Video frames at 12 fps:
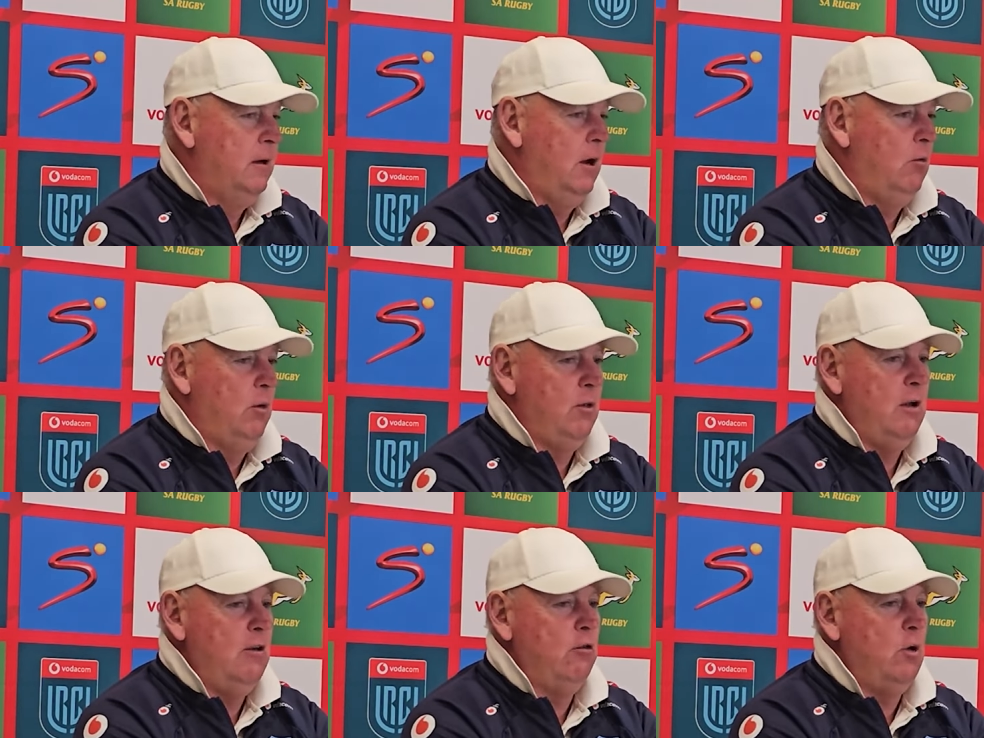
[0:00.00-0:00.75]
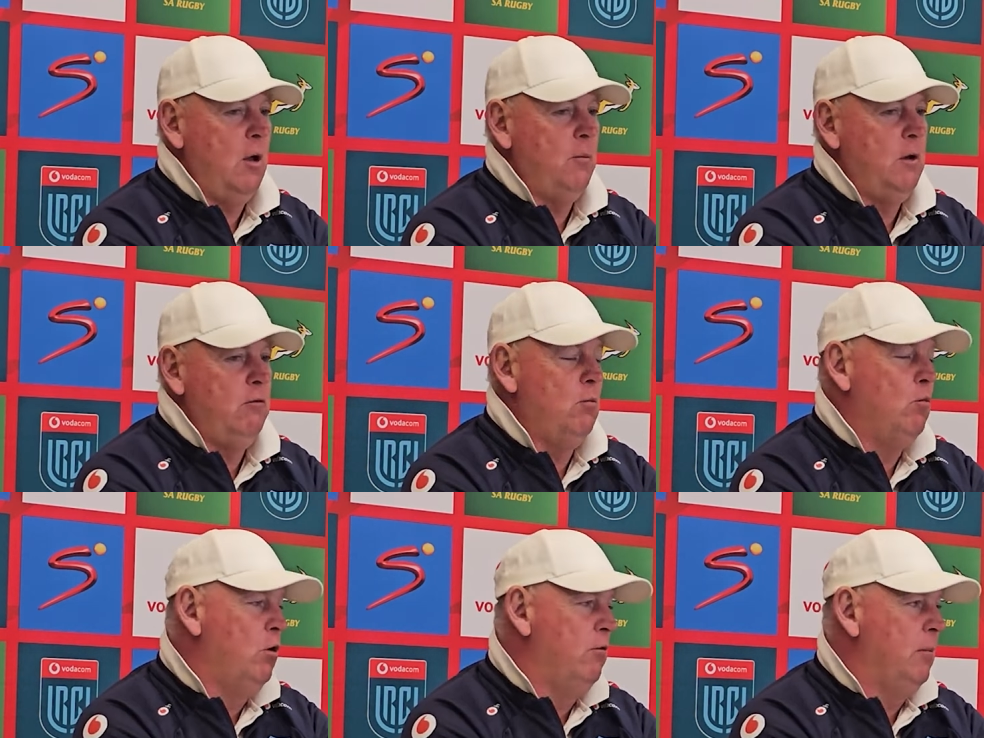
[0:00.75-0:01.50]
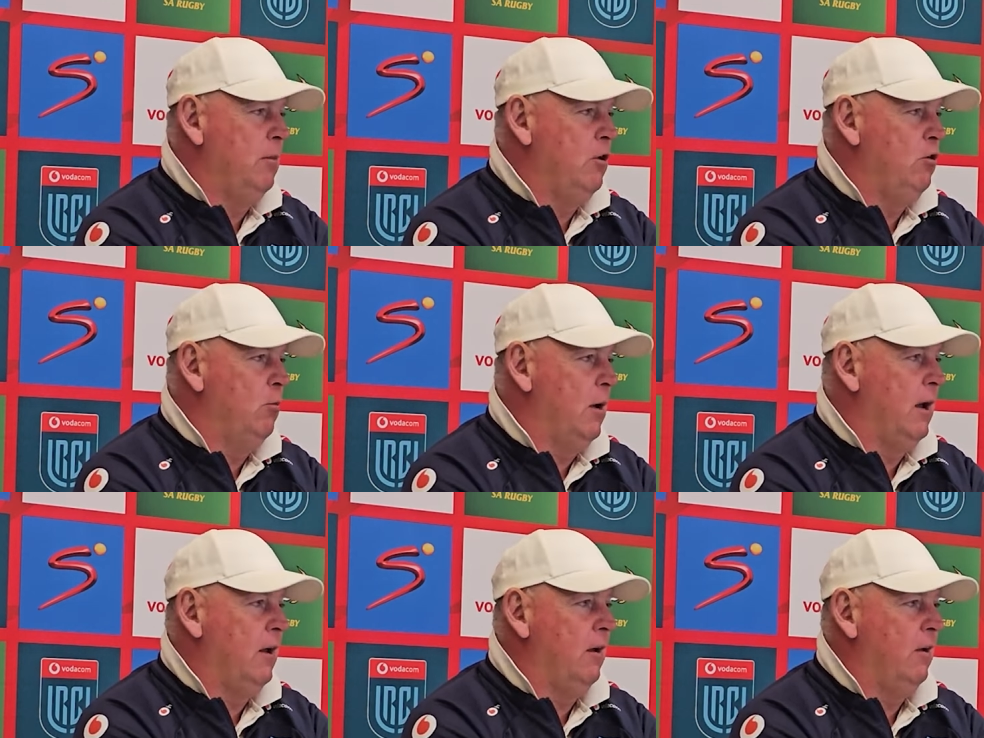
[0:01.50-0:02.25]
It tends to happen if you move him, then you
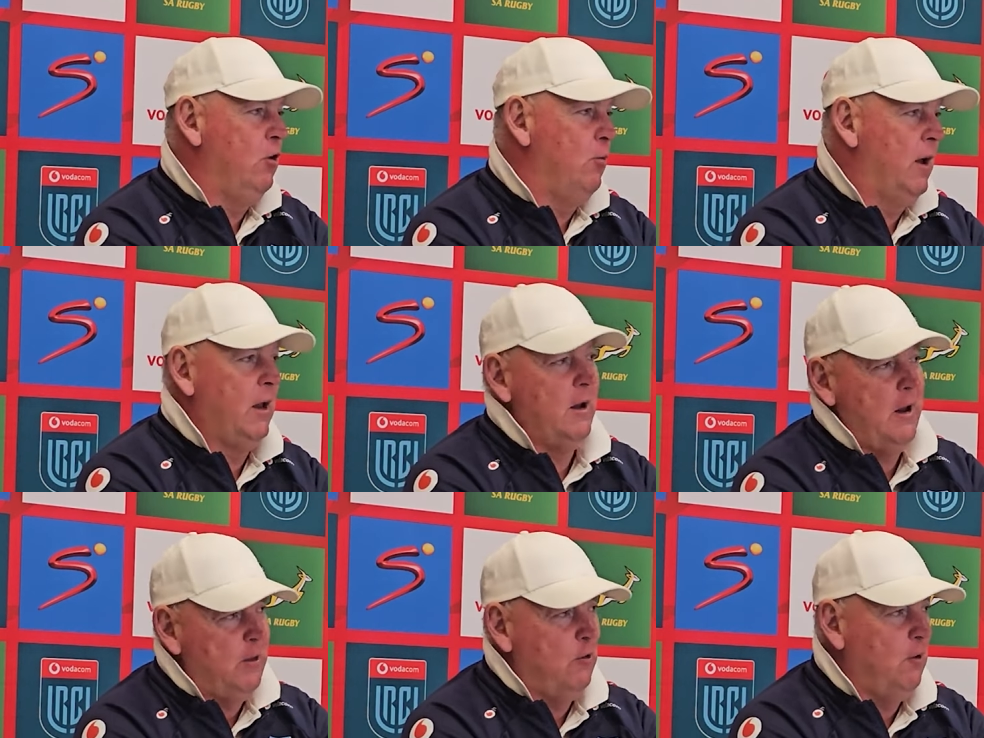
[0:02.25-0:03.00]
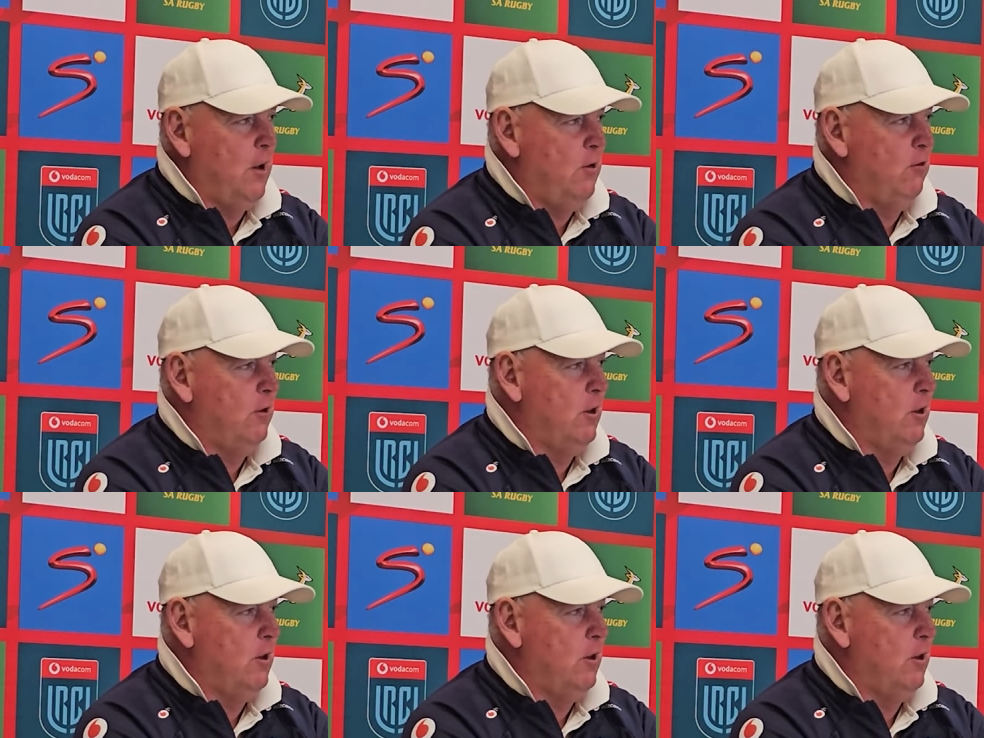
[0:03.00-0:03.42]
make you make another change.